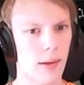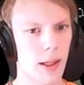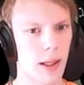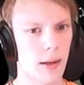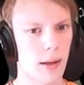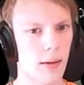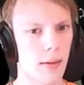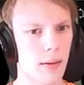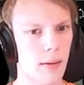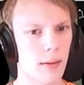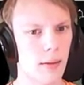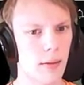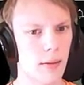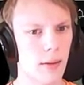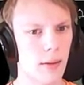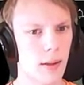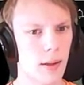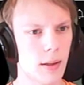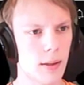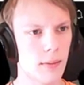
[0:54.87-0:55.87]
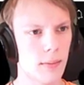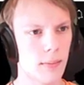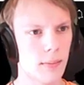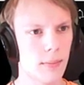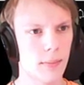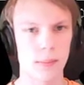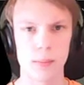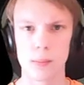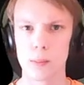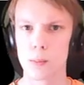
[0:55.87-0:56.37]

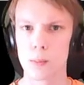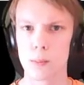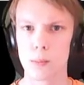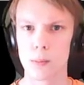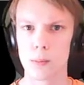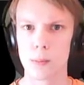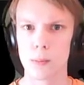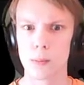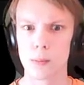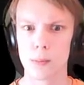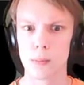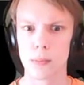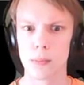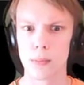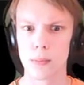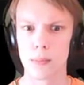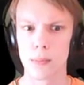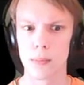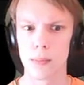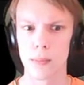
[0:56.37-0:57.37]
No one is speaking in this clip.